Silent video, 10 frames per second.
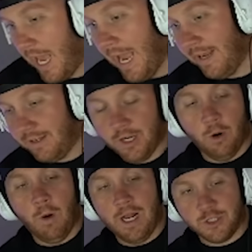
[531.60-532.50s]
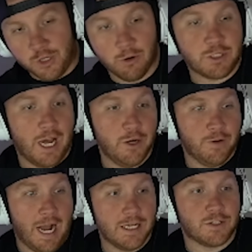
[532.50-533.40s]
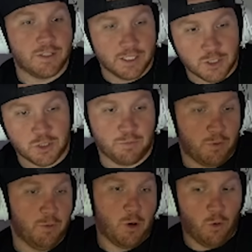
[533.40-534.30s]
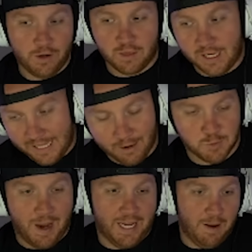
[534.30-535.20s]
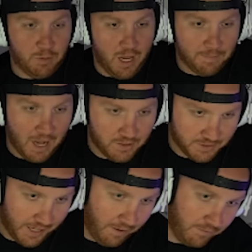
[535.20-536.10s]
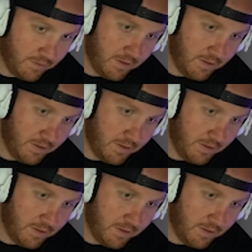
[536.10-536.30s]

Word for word: hey, you know what? Joke's on you guys. This is a pre-recorded thing, and that was my gameplay on my alt account.